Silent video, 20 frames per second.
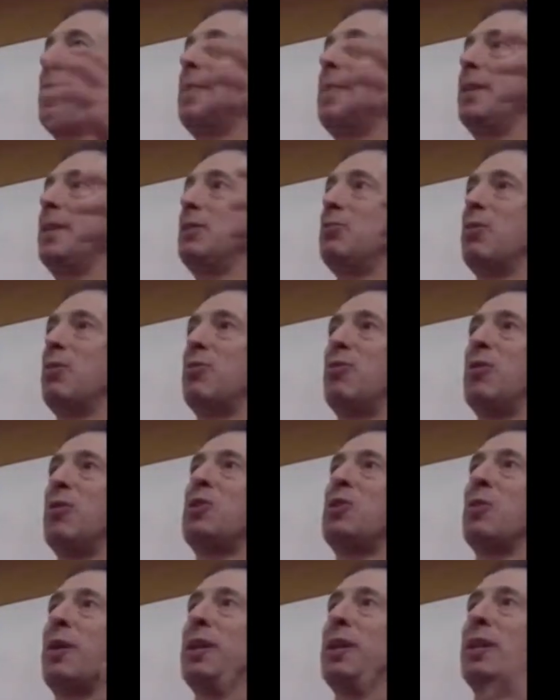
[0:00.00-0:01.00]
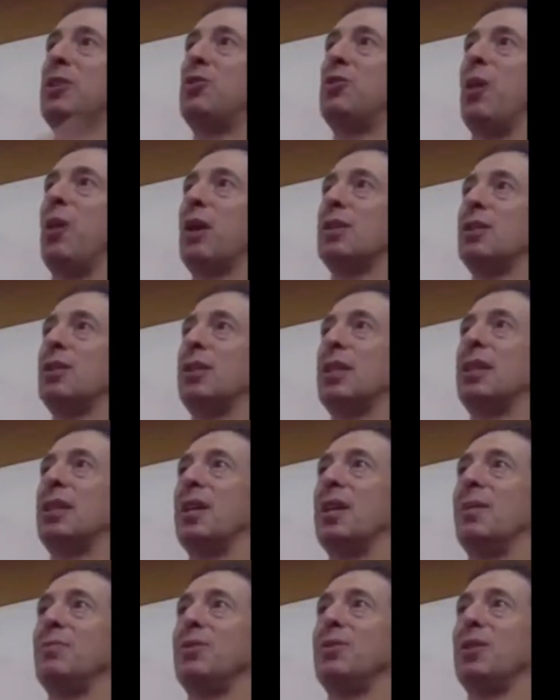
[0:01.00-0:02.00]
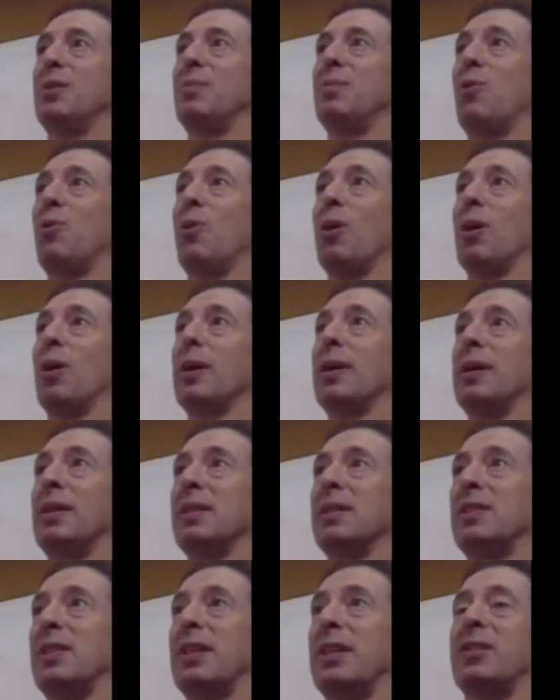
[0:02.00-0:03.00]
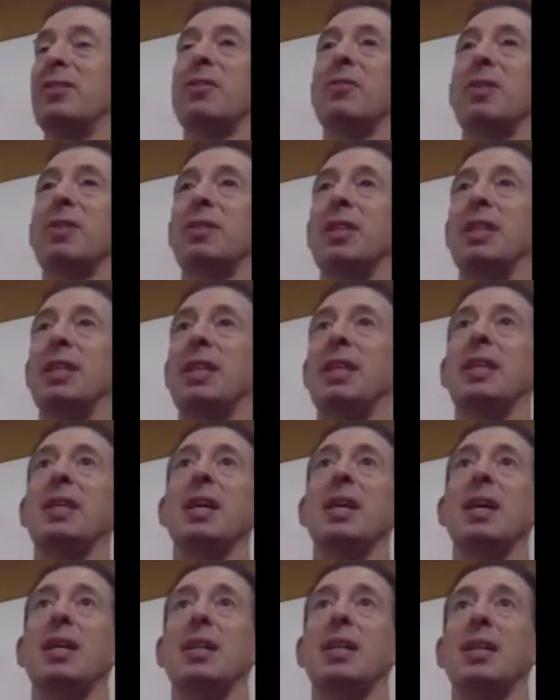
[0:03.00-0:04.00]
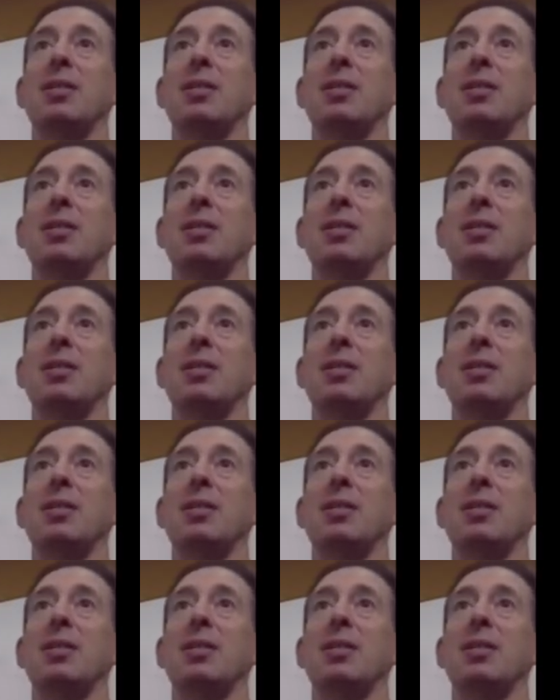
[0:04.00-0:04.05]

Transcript: these refrigerated trucks that had come to the morgue in the center of the city,